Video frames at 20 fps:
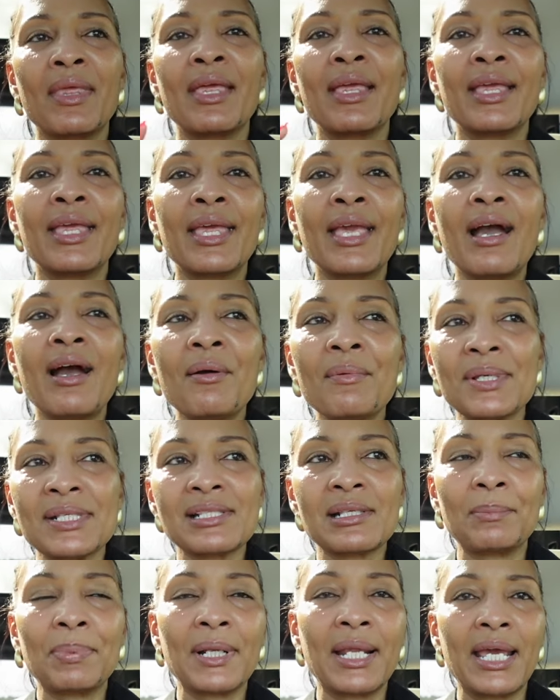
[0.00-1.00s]
he
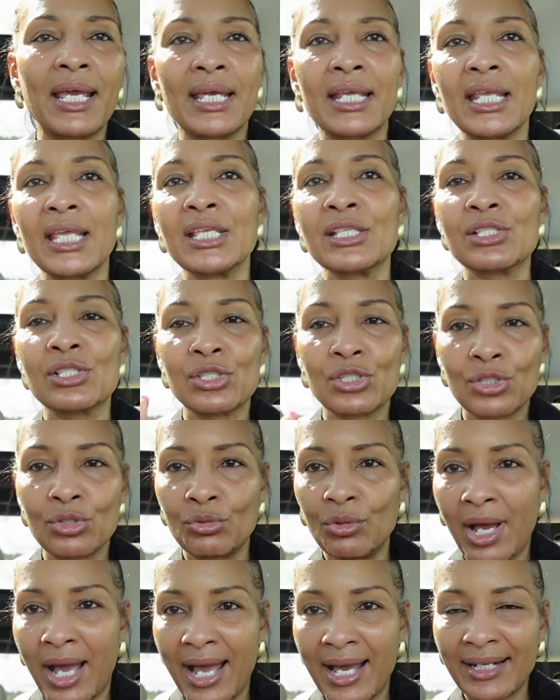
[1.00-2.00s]
always complained it's
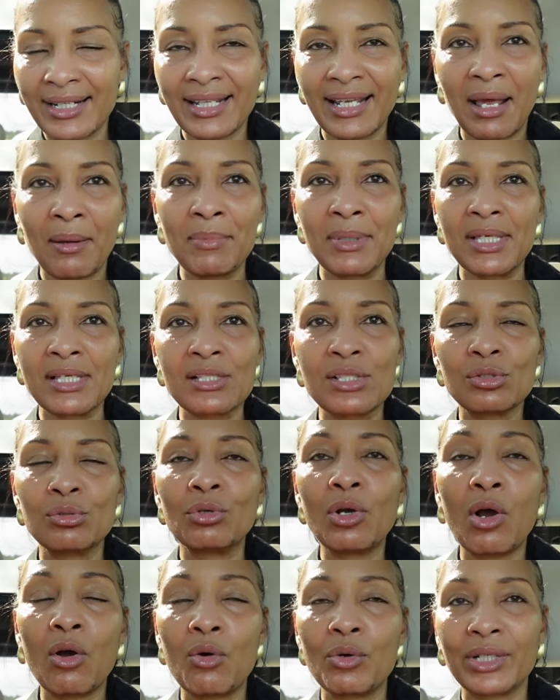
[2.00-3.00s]
too hot. I mean, it's too
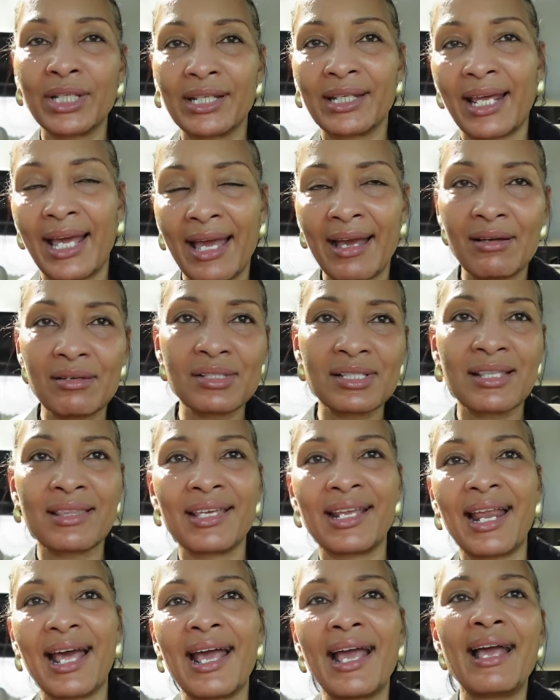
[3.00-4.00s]
cold in the house,
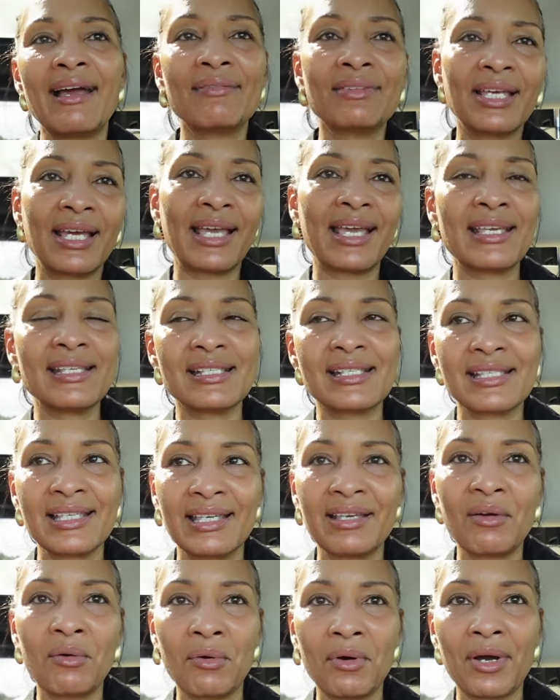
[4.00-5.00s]
that I have the
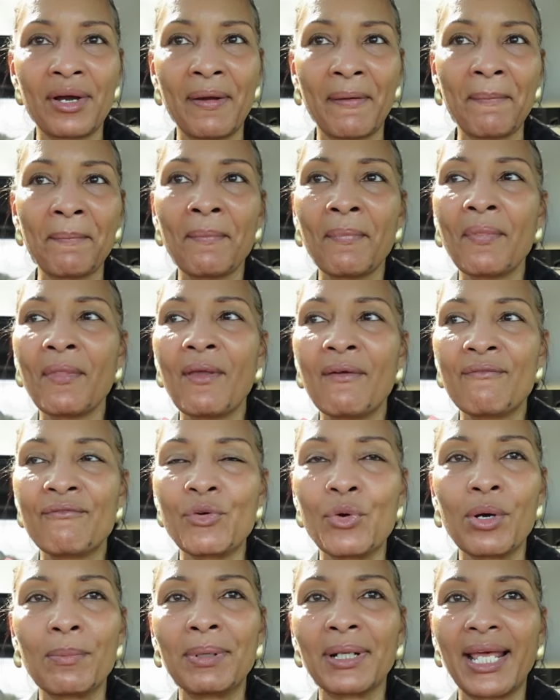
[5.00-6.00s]
AC on
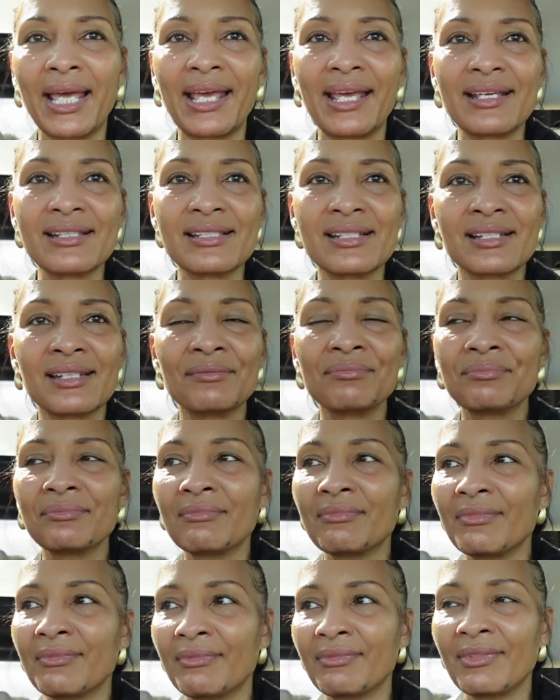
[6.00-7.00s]
for a blast.
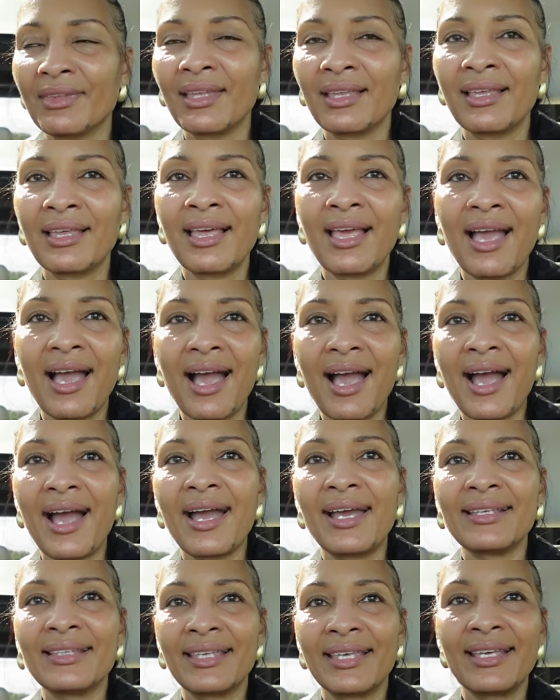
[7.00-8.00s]

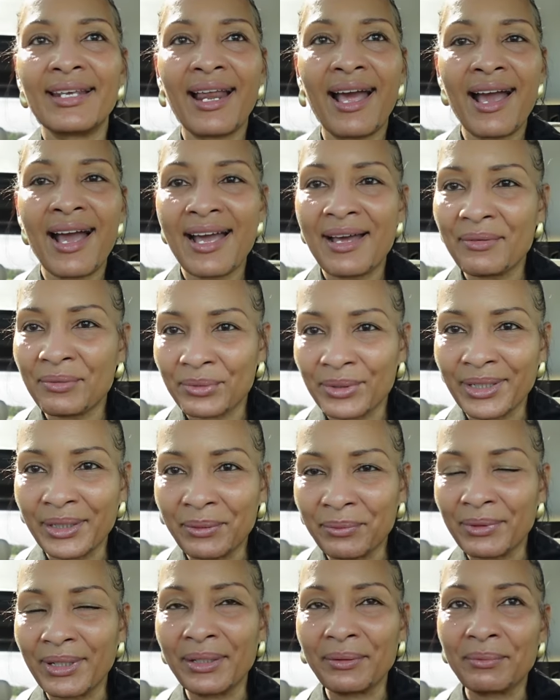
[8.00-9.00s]
I get hot
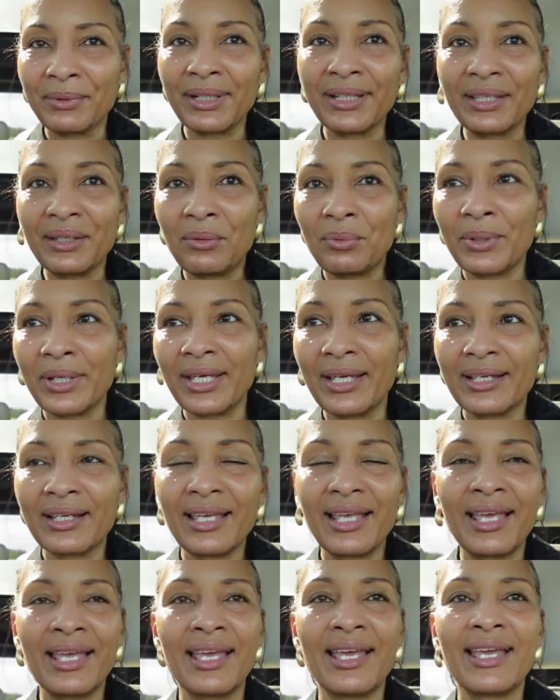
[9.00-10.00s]
really, really, really quick.
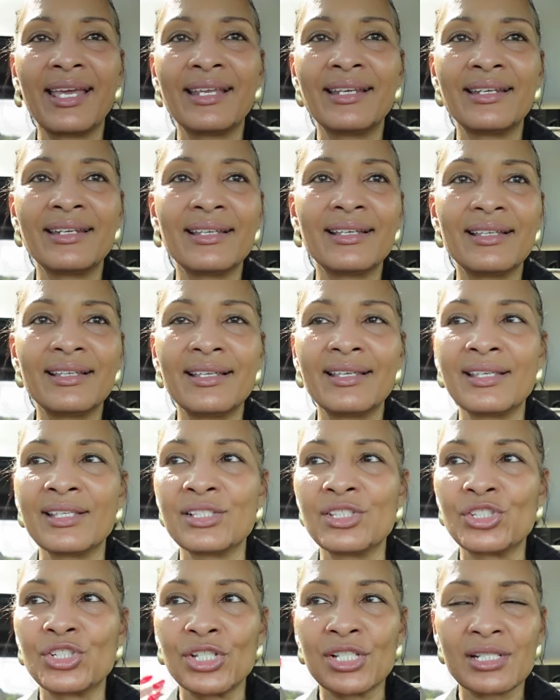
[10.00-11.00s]
And
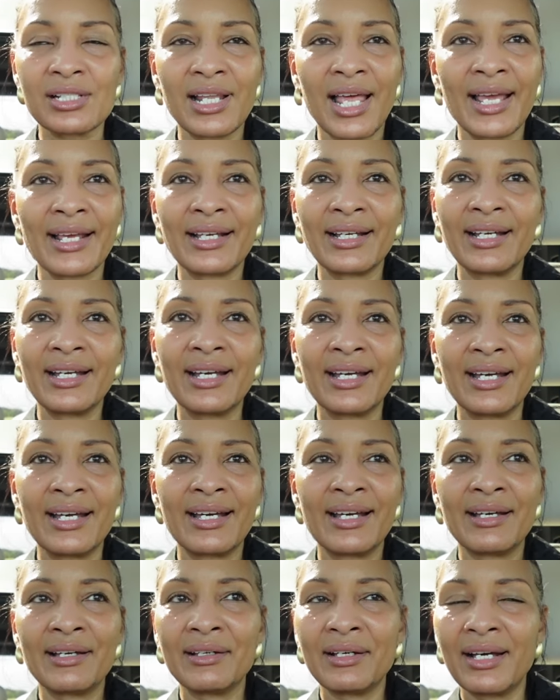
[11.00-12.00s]
it's just like
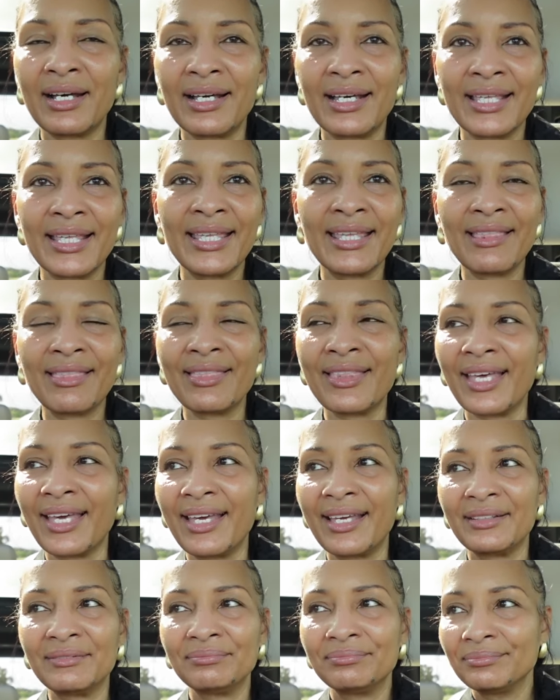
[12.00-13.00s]
a heat
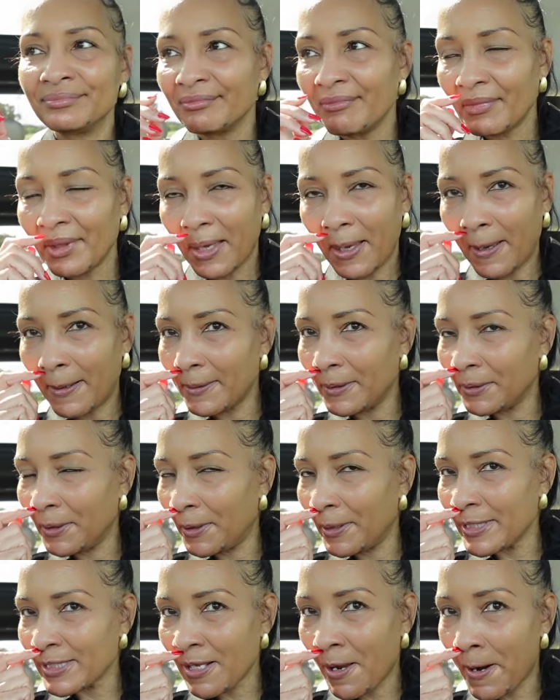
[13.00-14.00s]
that, I don't
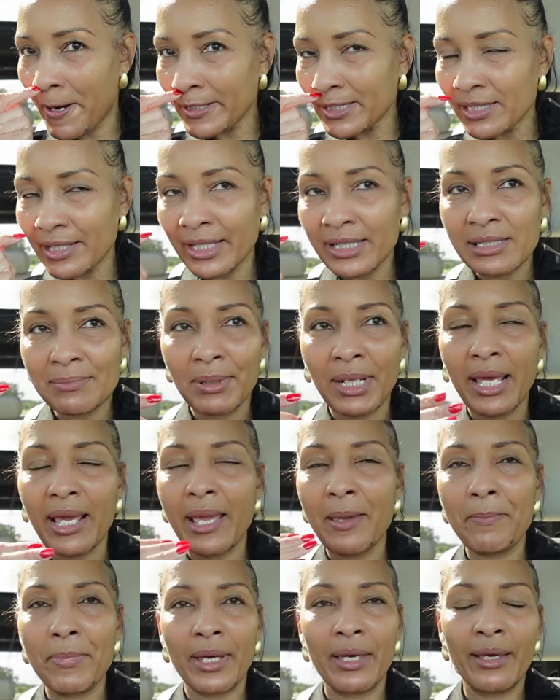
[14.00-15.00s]
know, it's hard to
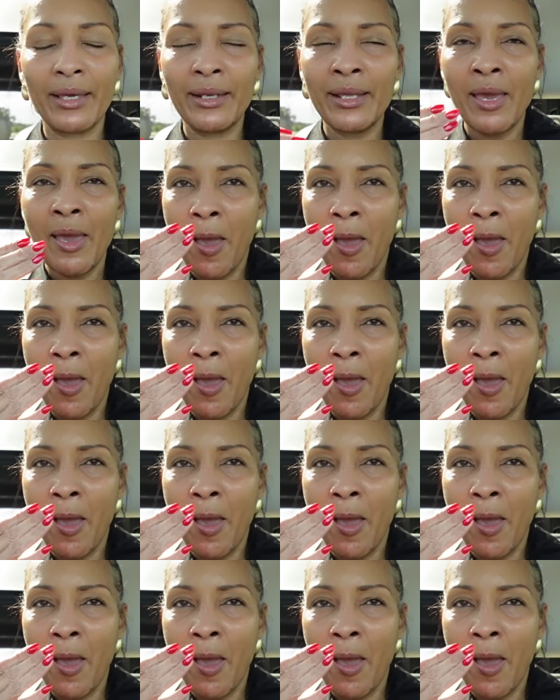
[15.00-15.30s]
explain, but